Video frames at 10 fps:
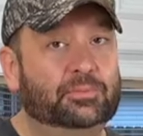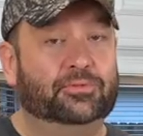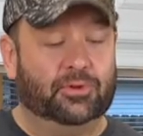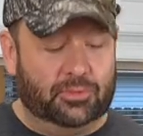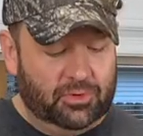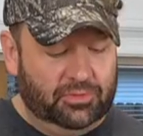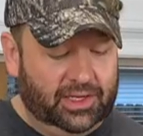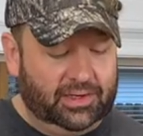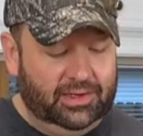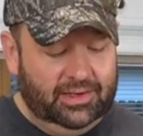before
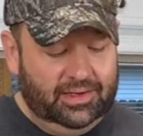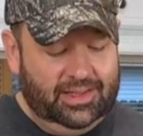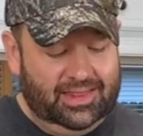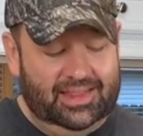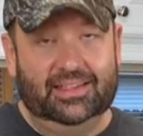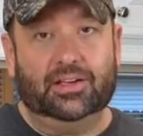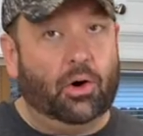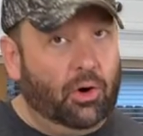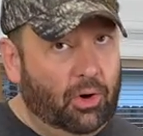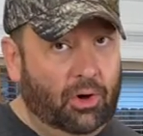moving this
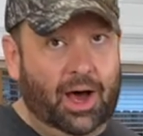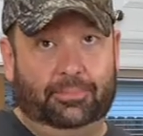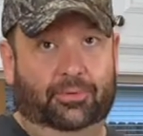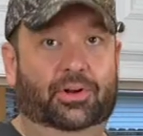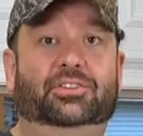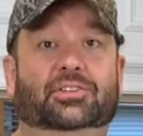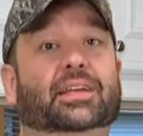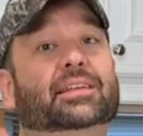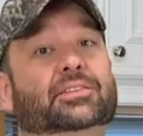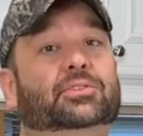whole operation
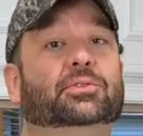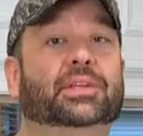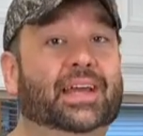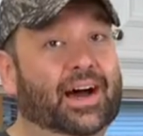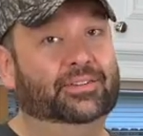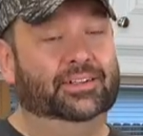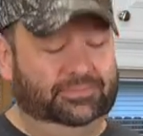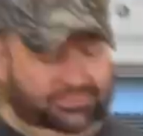into the oven.